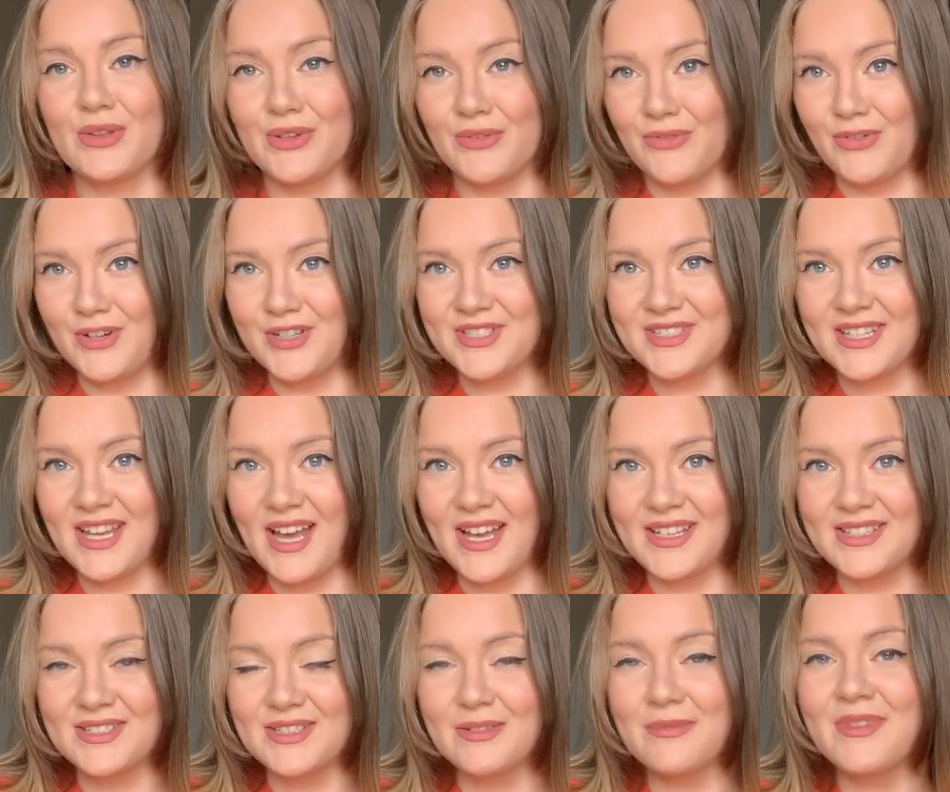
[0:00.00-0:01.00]
the first
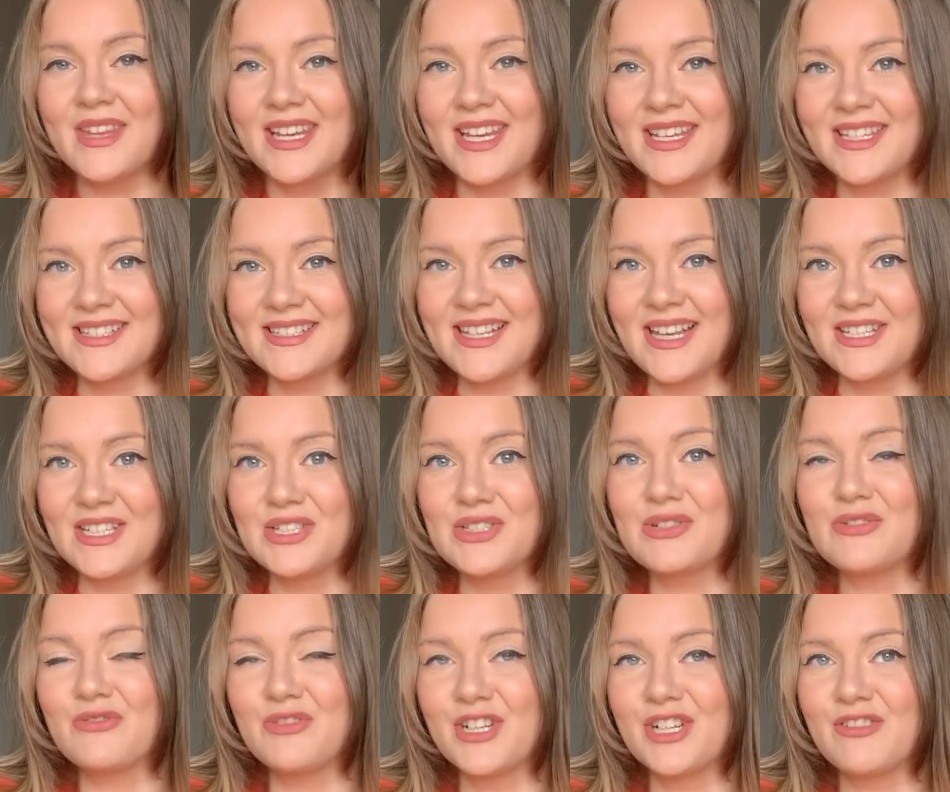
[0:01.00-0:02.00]
costume that I decided
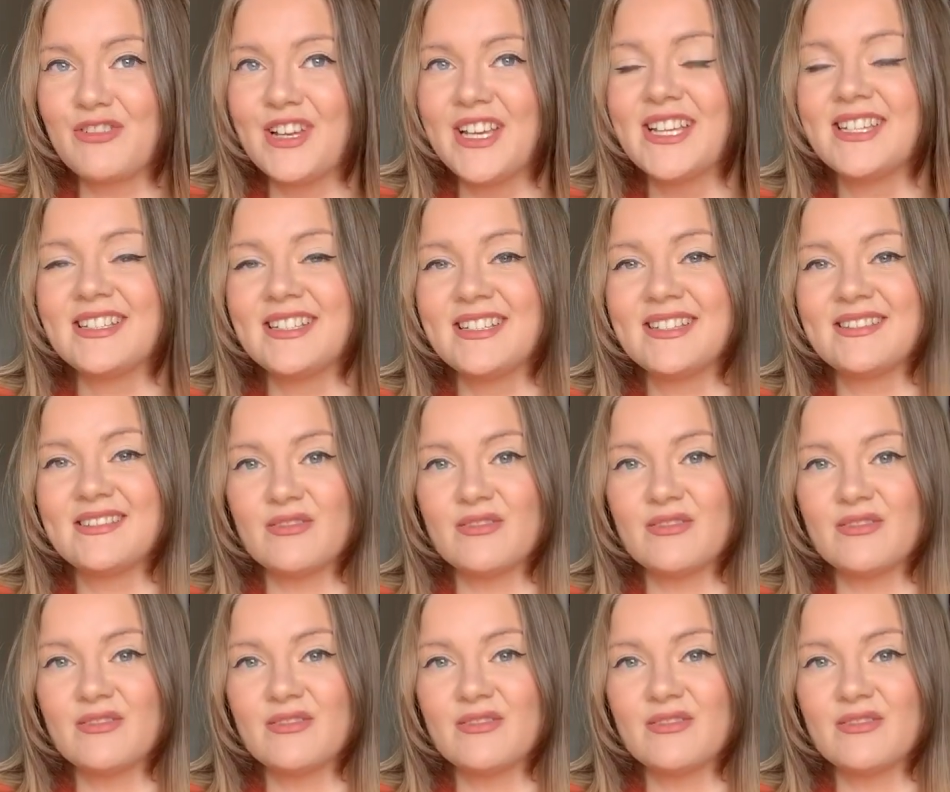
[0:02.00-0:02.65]
to recreate is